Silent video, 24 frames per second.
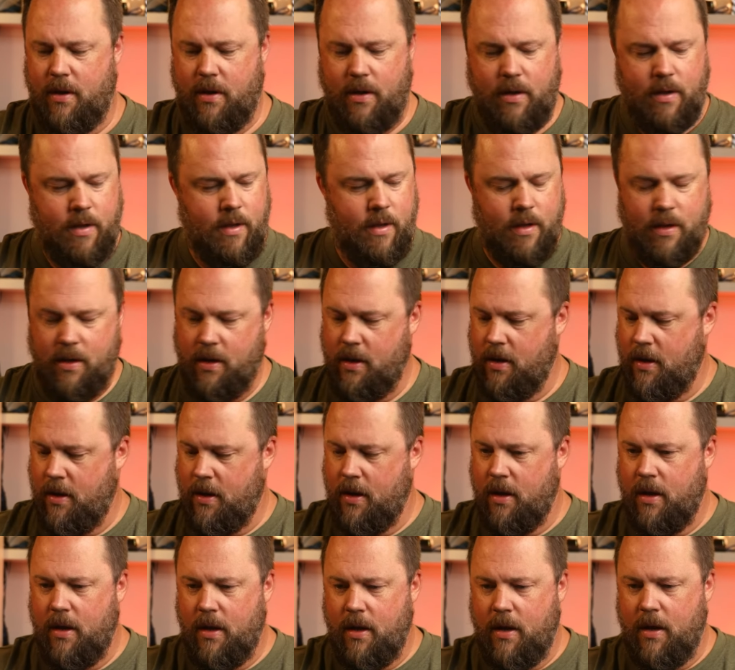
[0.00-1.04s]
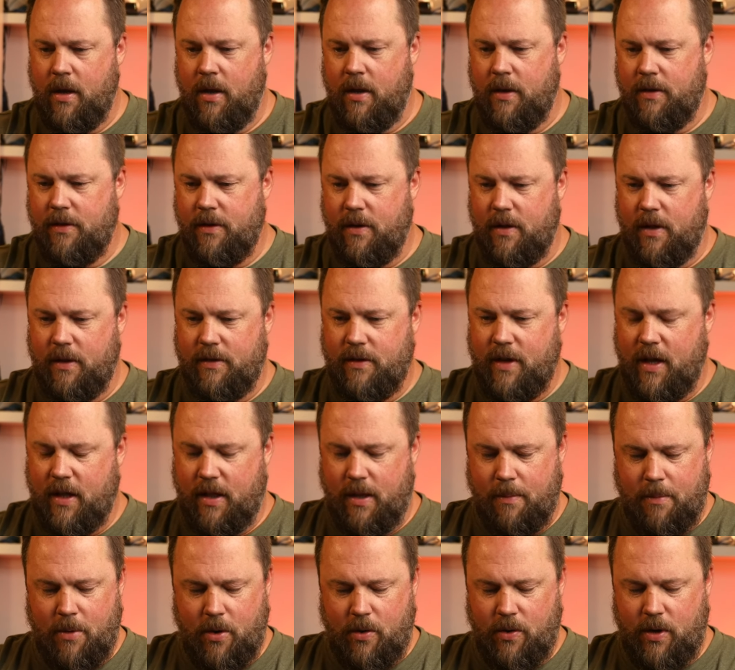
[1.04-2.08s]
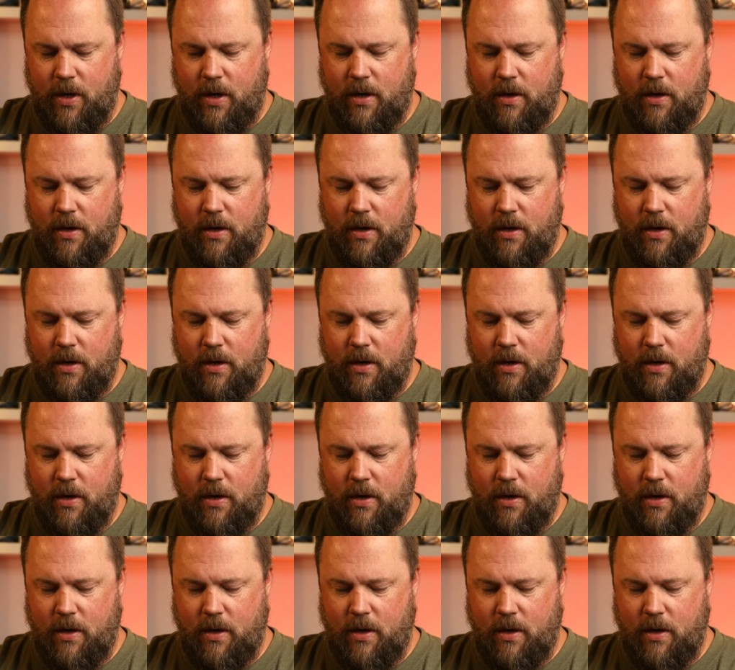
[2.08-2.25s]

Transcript: So let's get them out here.